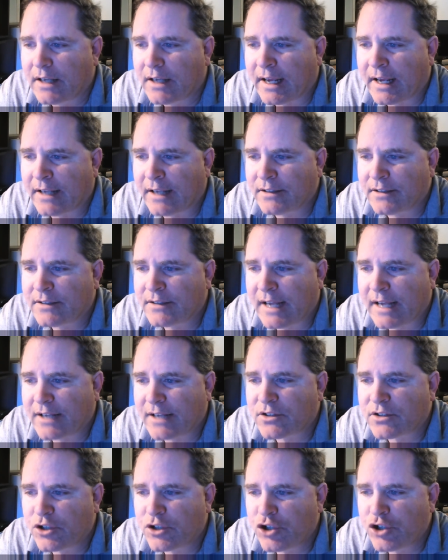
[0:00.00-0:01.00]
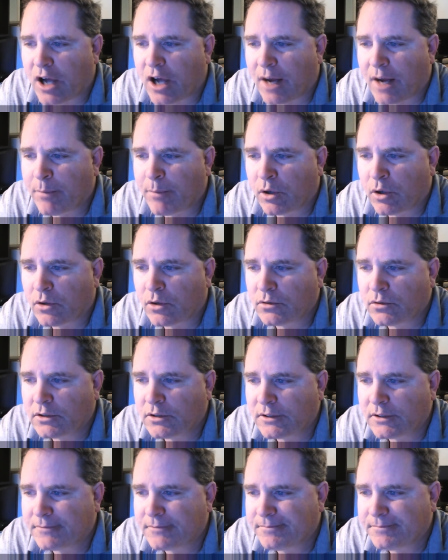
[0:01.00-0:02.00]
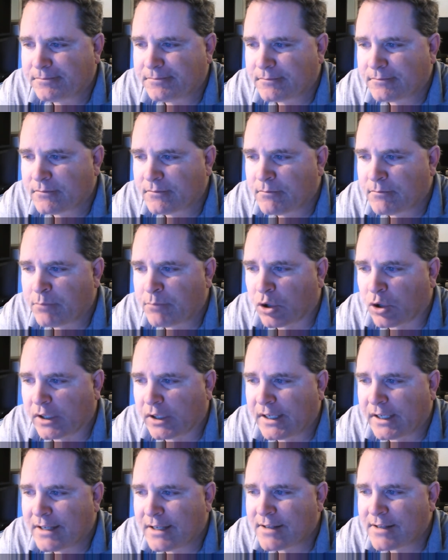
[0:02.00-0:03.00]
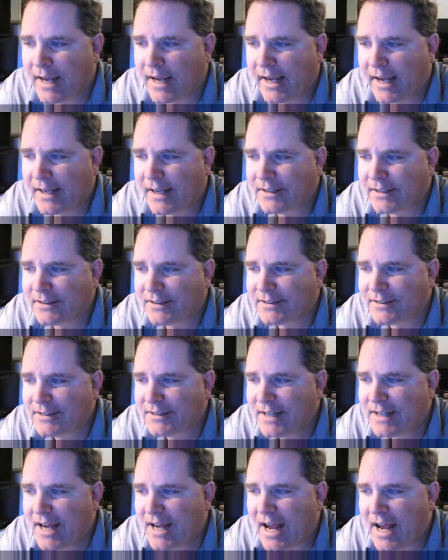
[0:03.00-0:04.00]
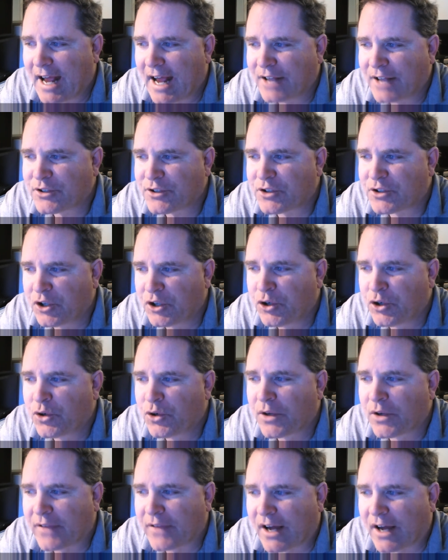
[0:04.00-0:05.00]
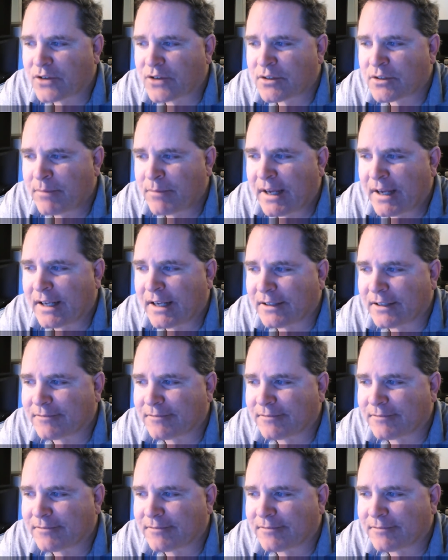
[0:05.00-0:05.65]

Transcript: and takes the jawbone, put it in his hand, and slew a thousand men.